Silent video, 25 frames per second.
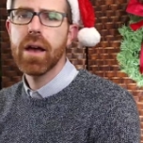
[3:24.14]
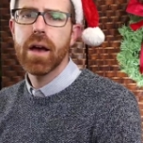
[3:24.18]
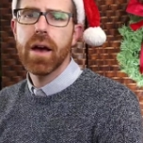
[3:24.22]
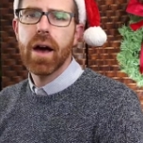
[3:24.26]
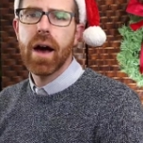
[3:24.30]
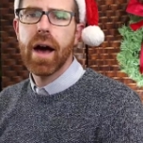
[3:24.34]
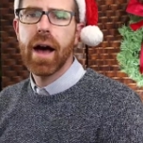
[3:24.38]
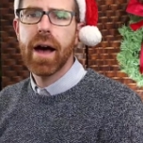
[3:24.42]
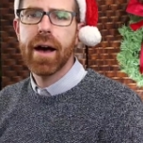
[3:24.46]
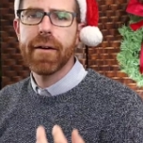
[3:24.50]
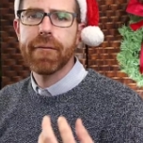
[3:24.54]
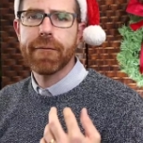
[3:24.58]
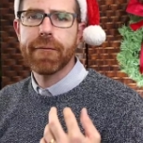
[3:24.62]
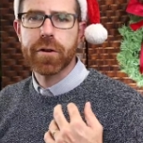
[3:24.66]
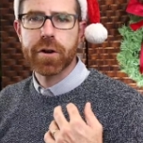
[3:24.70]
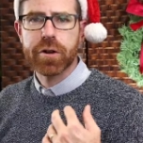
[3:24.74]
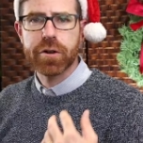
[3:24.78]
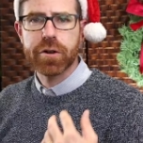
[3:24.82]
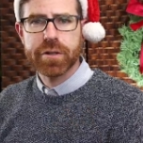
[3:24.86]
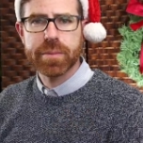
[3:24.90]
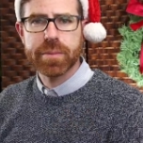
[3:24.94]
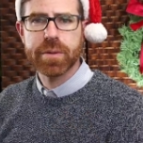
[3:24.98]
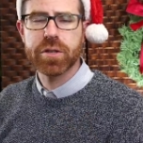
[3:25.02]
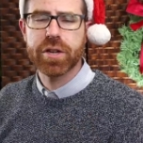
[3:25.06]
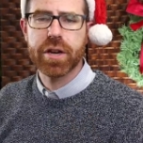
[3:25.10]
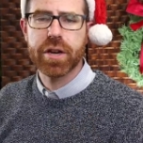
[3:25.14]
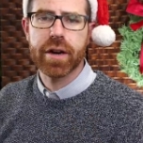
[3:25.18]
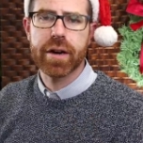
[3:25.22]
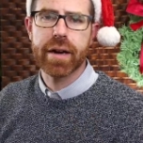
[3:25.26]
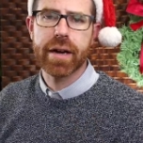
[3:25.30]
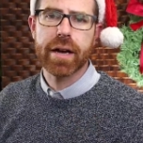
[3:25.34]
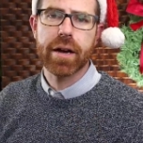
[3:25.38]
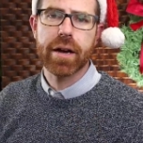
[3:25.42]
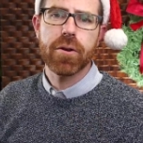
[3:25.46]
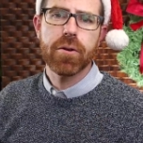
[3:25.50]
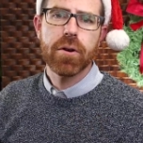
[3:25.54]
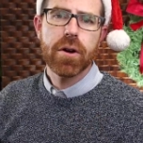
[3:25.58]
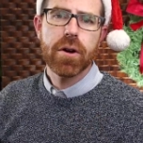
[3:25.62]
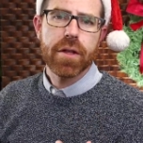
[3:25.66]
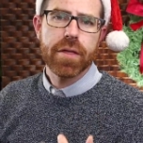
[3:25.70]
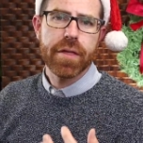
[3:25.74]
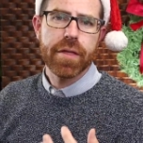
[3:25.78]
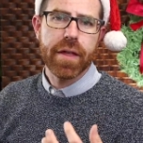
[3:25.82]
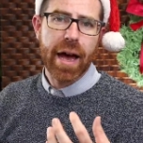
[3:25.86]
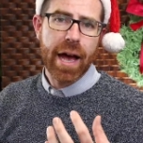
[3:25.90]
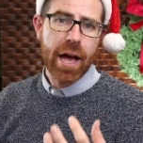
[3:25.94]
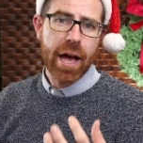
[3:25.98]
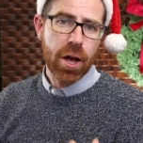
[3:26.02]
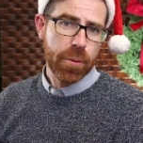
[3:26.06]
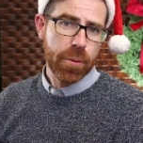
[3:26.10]
uh, for christmas sharing
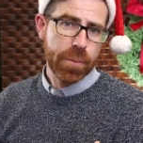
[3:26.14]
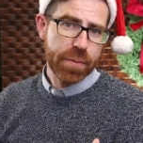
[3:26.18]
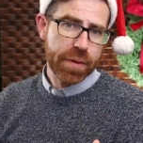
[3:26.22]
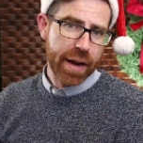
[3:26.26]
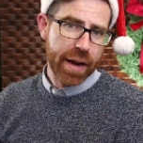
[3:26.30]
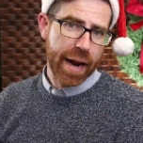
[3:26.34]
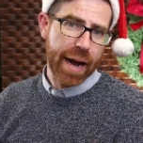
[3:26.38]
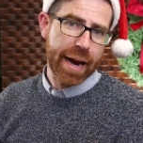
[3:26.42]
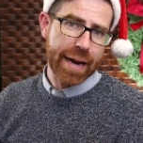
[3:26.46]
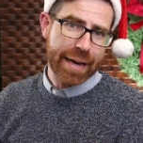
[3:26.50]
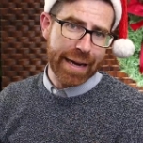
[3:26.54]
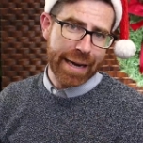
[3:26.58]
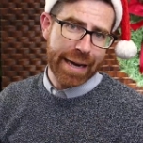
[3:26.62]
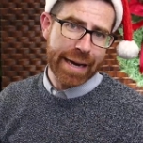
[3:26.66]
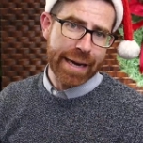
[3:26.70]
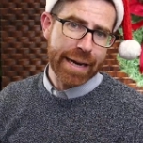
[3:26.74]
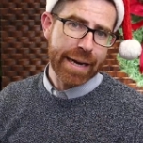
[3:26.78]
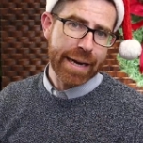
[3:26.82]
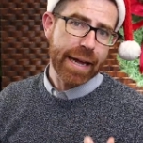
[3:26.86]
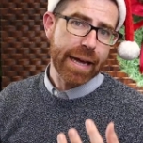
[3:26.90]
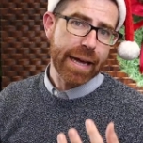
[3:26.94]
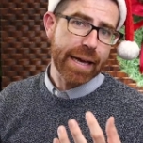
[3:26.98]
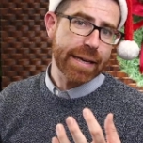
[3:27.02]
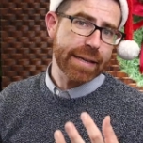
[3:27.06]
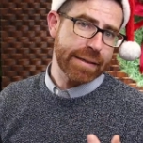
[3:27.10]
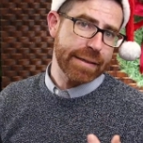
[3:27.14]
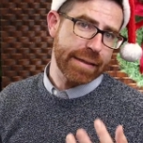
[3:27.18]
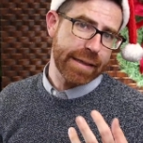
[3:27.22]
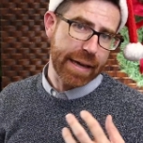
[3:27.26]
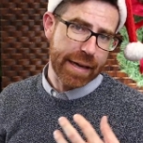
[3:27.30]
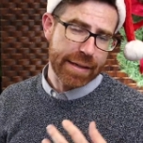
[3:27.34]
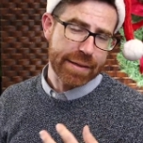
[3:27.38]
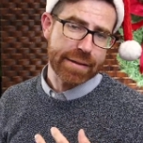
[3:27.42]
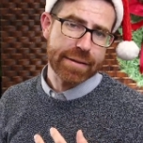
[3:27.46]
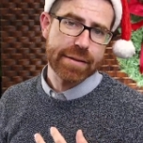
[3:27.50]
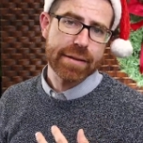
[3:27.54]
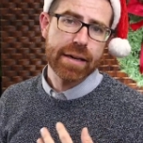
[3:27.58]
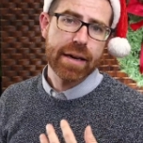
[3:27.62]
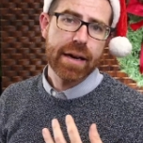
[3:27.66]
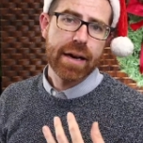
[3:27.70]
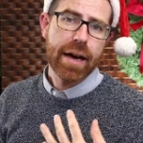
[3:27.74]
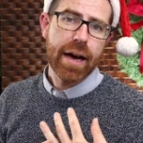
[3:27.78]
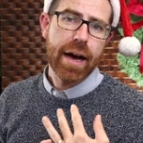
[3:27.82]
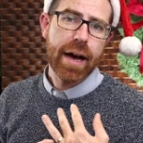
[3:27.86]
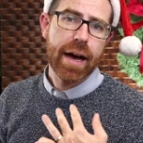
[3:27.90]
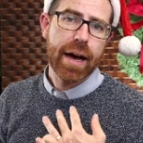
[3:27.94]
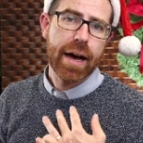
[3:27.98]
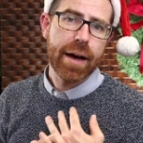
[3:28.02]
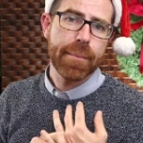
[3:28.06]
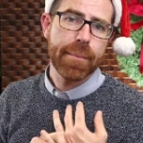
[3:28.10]
the help that i need is this
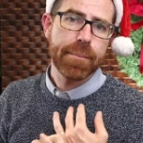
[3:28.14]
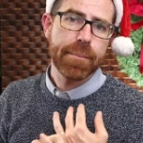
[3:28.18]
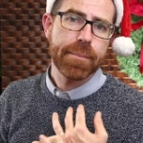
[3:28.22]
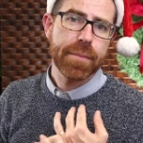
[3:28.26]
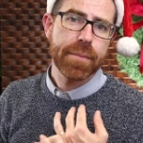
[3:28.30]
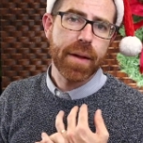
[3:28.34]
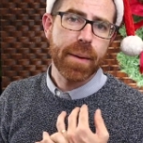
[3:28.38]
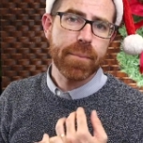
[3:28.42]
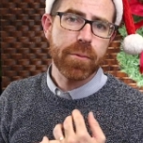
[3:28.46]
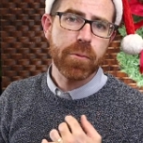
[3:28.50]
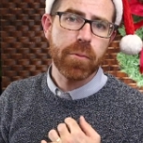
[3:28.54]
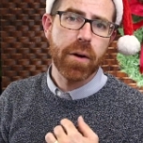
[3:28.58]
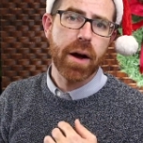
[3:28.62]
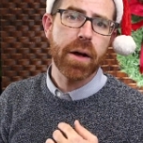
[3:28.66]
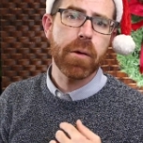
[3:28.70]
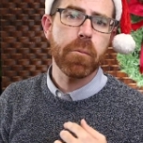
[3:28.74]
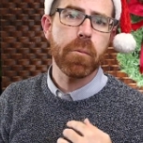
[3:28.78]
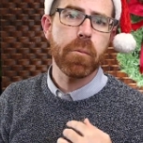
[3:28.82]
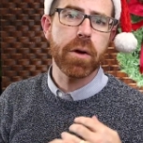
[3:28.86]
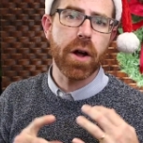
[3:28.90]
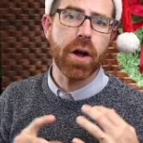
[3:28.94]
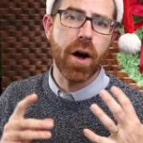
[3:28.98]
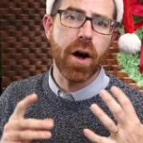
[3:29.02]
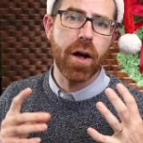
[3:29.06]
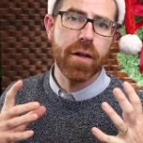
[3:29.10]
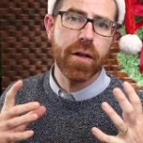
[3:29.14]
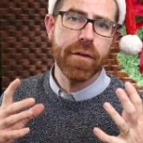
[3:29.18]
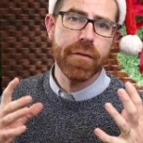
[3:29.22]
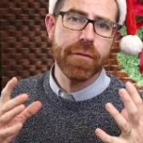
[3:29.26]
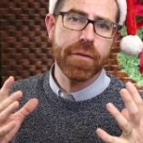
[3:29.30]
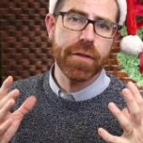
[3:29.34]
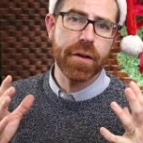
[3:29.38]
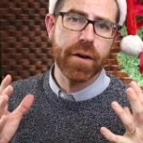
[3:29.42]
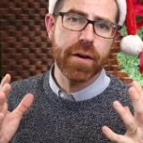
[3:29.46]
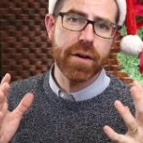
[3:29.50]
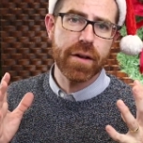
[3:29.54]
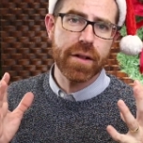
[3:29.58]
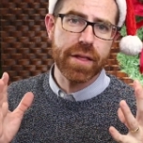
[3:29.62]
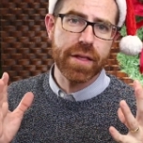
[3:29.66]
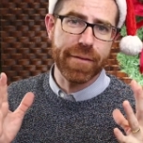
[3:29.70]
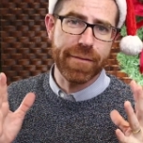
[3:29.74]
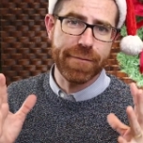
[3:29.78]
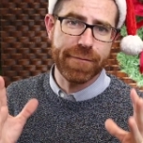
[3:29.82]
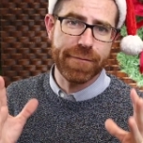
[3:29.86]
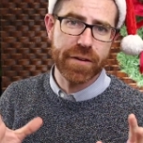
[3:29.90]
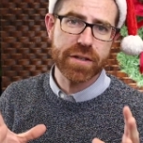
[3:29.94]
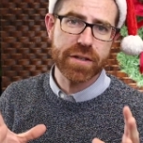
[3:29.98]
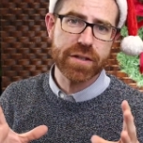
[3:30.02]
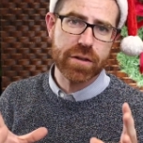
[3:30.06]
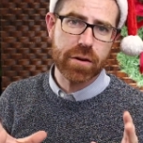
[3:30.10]
um, number one, when all of the, the
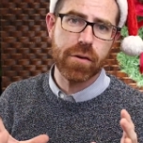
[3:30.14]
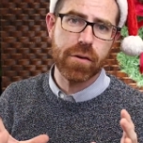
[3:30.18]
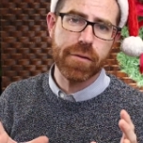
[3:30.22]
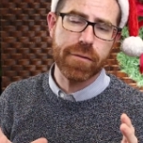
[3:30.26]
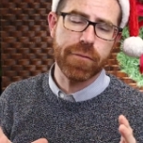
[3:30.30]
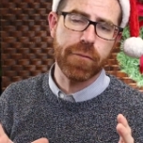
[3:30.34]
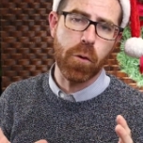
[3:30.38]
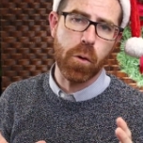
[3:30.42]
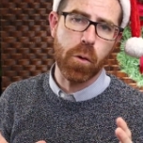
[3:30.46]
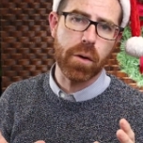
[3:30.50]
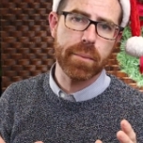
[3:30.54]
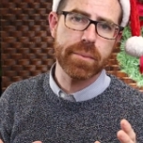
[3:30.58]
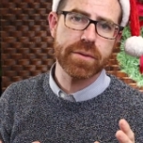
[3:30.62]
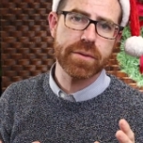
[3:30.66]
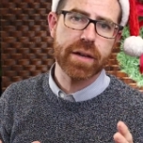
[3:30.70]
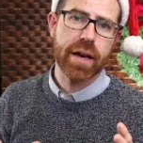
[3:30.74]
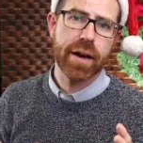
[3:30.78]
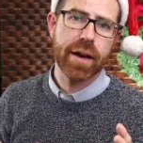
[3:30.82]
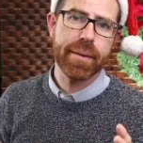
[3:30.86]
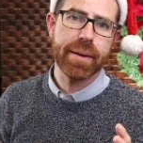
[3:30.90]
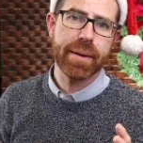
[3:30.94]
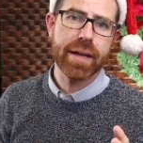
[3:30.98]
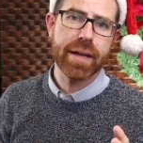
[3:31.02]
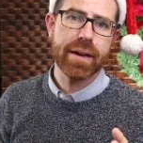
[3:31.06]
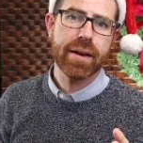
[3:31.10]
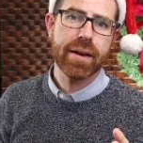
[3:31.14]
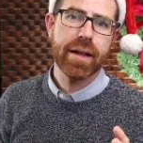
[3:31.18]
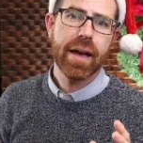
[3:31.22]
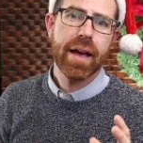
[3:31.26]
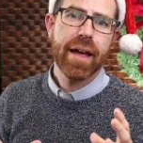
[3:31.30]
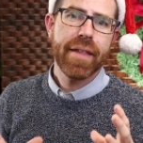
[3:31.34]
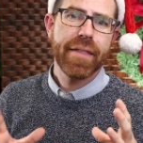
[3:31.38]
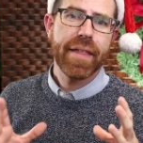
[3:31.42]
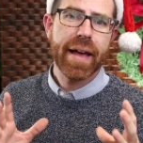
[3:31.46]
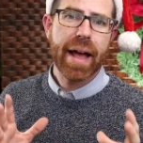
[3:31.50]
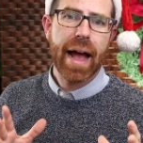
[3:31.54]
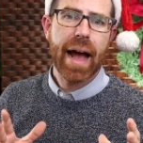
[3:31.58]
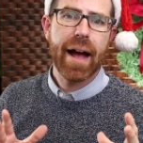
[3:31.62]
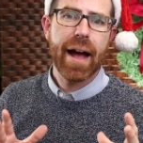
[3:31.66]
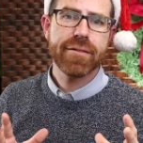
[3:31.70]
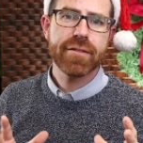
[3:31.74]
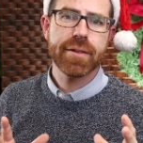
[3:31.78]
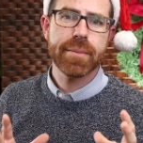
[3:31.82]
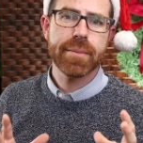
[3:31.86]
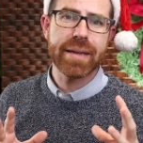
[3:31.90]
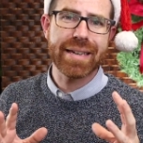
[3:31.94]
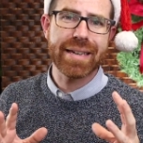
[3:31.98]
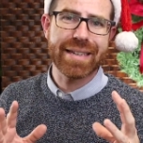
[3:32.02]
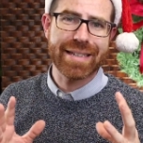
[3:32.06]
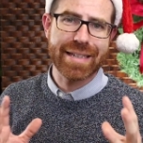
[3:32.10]
physical forms come in, they have
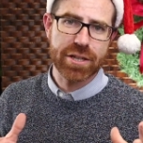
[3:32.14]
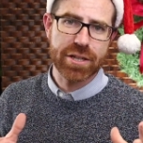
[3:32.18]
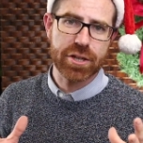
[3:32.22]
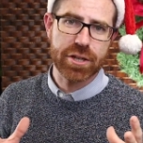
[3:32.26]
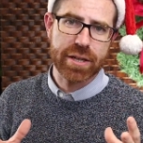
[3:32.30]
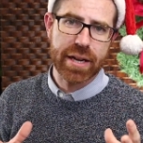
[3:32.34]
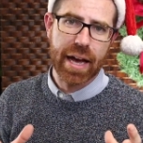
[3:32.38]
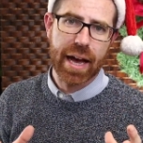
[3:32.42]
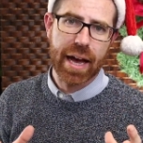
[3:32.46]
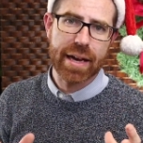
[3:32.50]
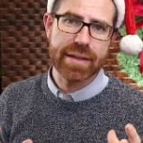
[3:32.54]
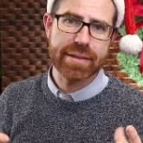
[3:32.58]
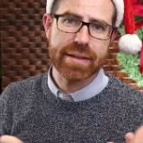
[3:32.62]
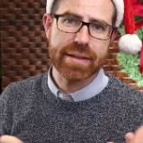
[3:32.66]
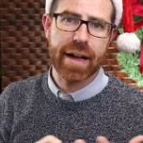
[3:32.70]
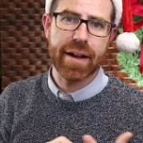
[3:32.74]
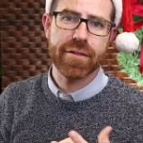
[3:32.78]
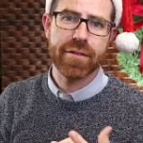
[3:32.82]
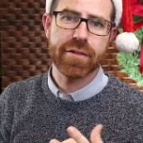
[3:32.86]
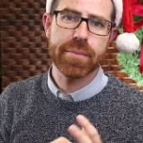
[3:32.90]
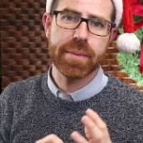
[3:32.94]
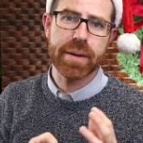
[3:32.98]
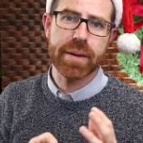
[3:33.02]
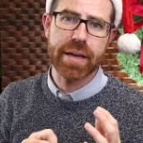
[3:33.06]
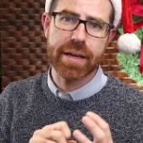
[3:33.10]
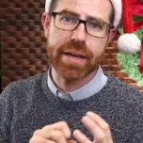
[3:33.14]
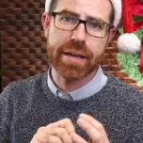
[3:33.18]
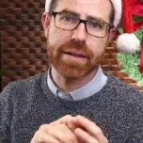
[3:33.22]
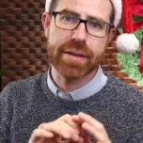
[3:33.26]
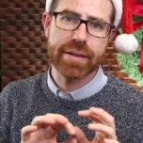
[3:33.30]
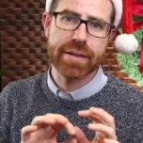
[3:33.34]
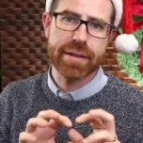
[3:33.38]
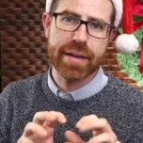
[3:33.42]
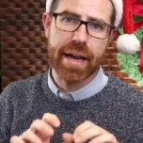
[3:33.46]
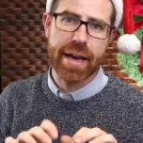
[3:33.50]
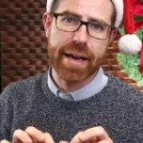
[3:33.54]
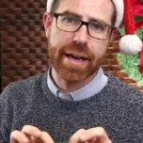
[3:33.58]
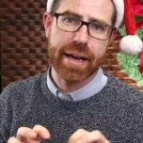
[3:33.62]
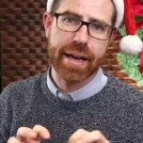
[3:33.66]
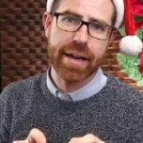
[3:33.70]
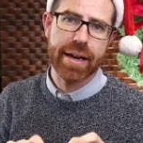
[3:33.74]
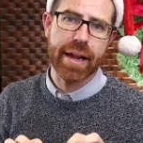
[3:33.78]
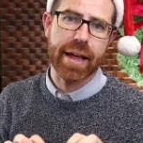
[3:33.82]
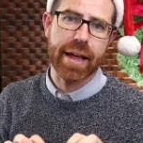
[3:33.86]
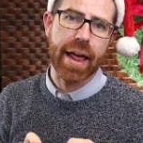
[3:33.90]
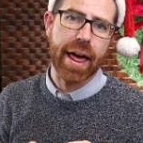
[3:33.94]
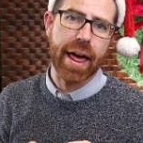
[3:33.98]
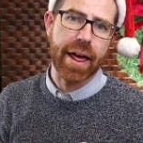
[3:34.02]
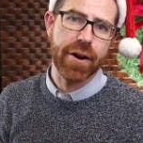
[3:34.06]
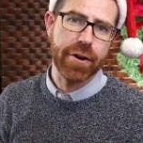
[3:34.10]
to be digitized. They have to be taken
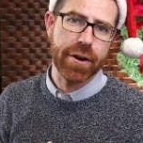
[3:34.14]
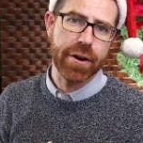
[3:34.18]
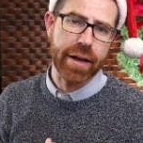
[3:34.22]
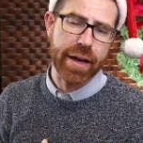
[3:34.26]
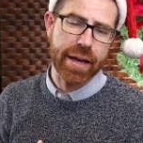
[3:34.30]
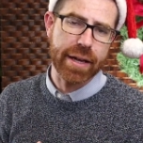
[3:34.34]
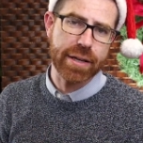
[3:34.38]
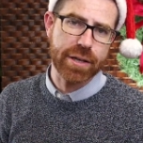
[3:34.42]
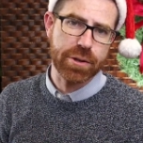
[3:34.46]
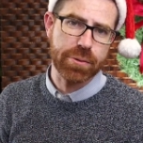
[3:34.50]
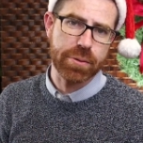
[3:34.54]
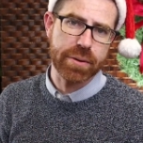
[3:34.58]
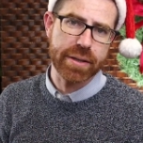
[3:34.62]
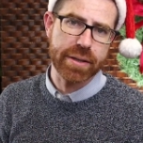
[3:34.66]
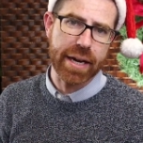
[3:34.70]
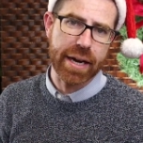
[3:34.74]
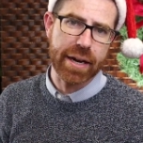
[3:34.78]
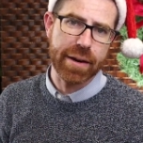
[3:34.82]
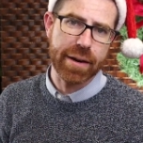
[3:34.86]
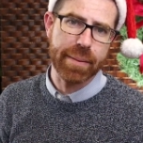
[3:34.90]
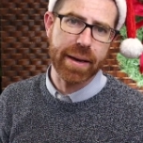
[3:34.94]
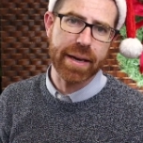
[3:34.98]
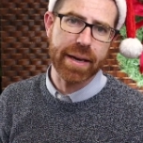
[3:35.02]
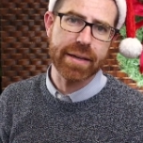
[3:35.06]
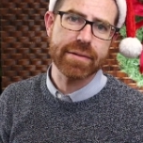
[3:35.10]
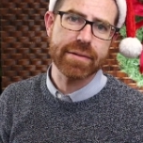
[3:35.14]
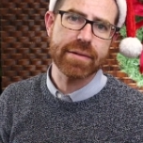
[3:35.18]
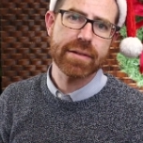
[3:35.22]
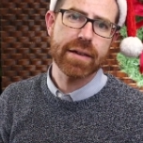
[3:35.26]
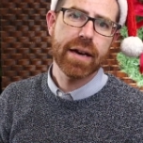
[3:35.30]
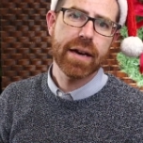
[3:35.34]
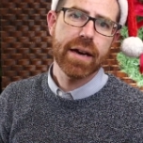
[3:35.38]
and entered into a database.